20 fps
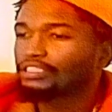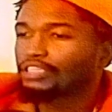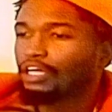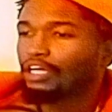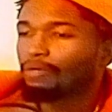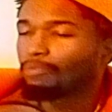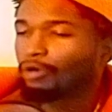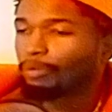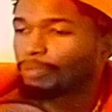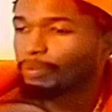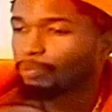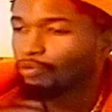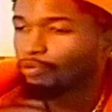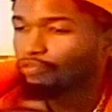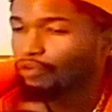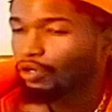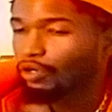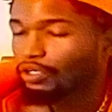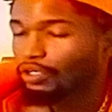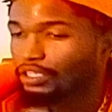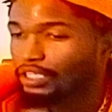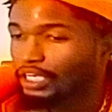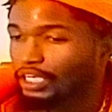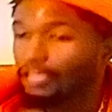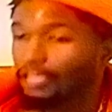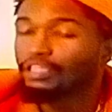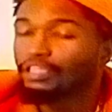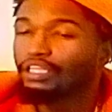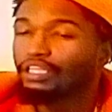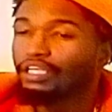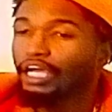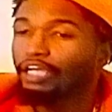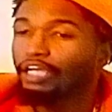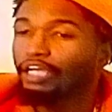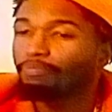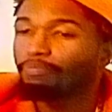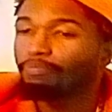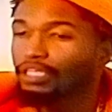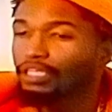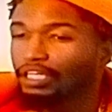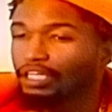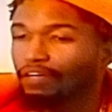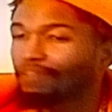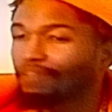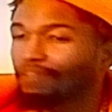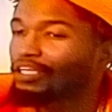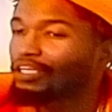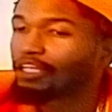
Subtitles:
more people voting there than like many of the other